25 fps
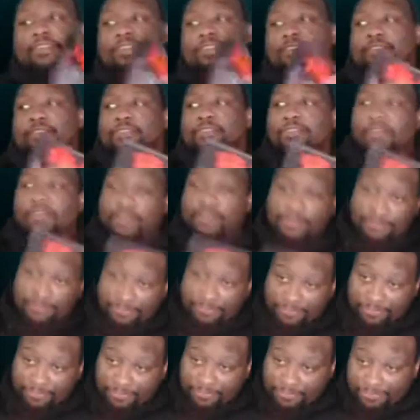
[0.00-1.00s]
So
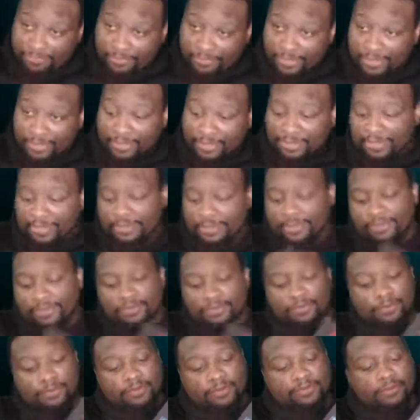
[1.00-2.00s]
this is
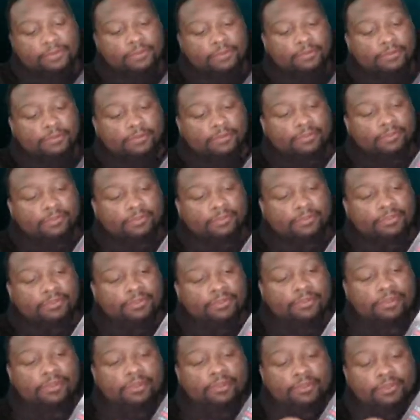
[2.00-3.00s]
what's cool.
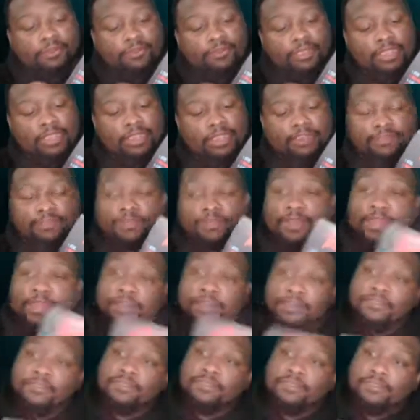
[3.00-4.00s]
So each
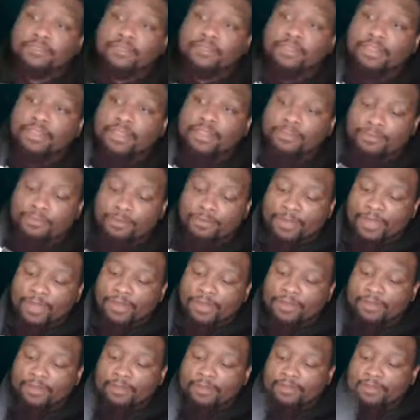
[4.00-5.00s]
vinyl, to let everybody
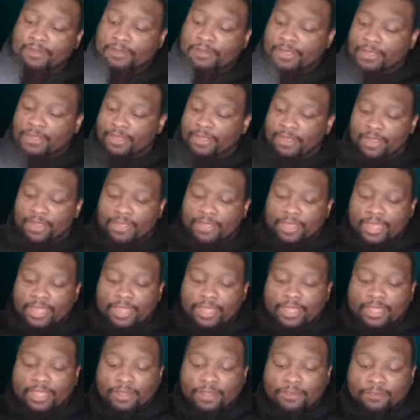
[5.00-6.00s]
know,
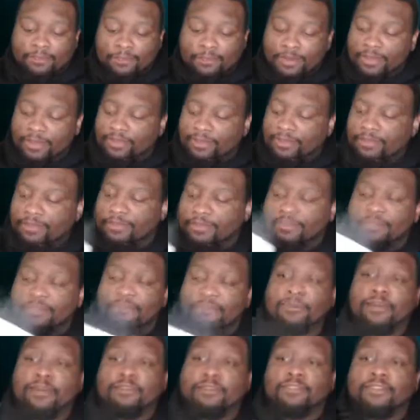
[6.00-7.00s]
it comes with exclusive
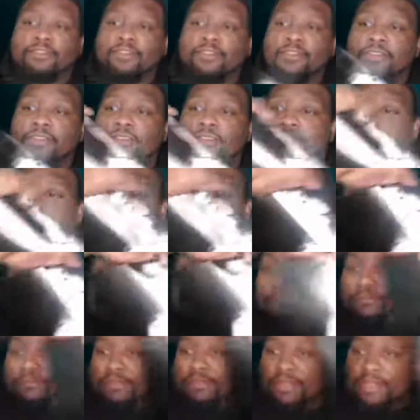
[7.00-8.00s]
poster, you know,
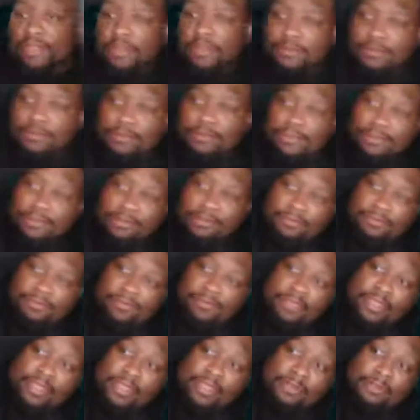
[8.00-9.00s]
player one.
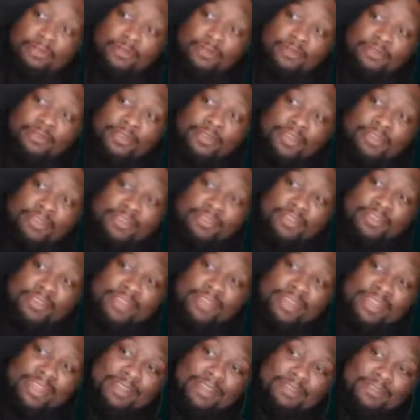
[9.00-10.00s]
I could do over here. Look at
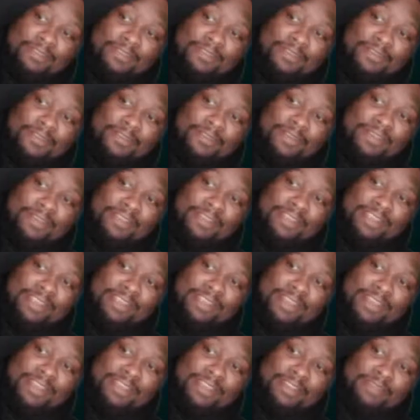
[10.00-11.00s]
that. Oh,
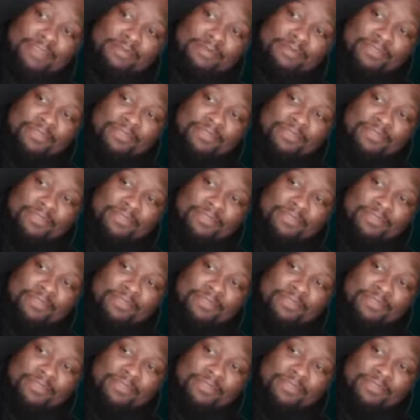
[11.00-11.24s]
yeah.